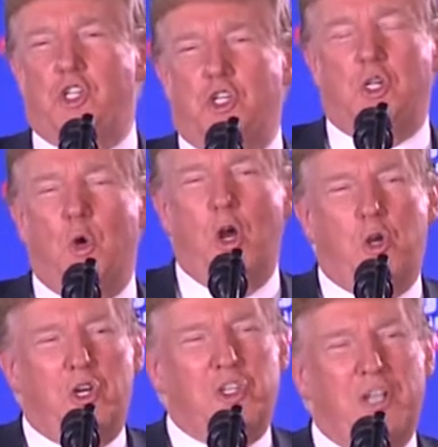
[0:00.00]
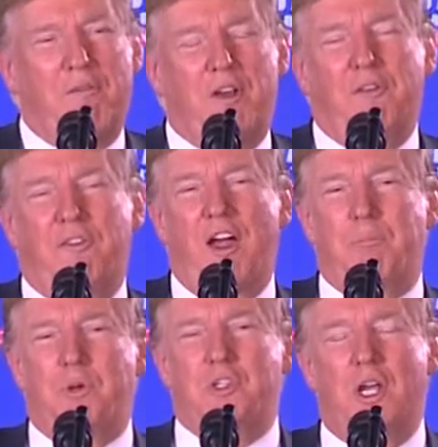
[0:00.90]
us
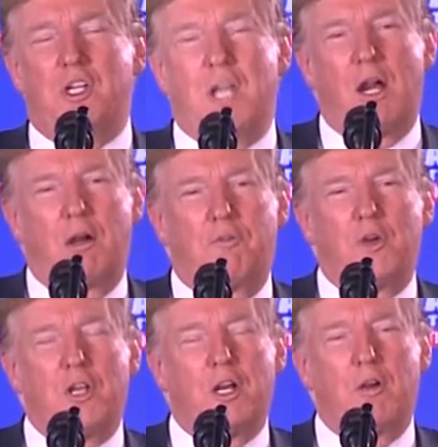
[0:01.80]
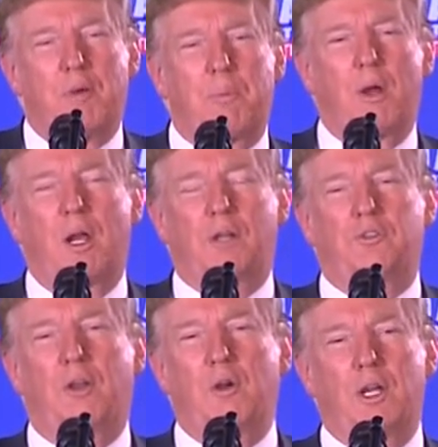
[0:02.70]
275% tariff on dairy products
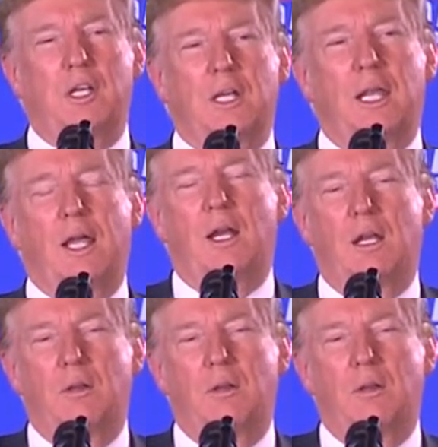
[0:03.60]
going into Canada.